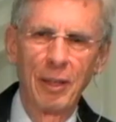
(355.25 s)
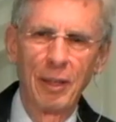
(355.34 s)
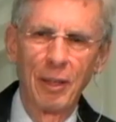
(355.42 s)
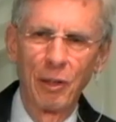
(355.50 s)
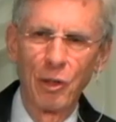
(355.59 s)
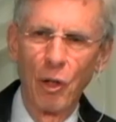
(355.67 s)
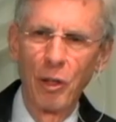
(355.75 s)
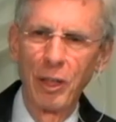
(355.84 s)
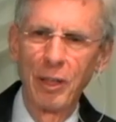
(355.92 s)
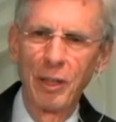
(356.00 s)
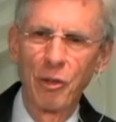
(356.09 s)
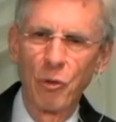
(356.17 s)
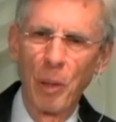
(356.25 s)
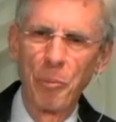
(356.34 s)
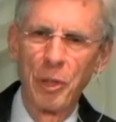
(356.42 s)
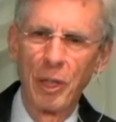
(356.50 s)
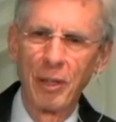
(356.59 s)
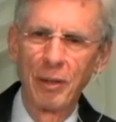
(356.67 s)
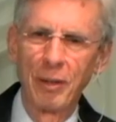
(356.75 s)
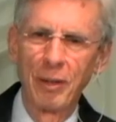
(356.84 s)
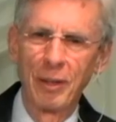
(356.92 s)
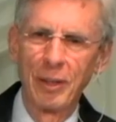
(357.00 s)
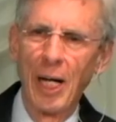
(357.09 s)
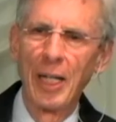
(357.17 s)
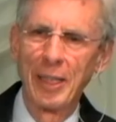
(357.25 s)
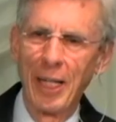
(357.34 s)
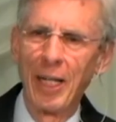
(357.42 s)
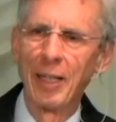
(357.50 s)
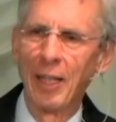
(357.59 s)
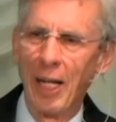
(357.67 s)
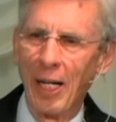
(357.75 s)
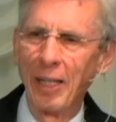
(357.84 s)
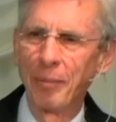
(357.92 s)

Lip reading: According to Scripture, God can't lie.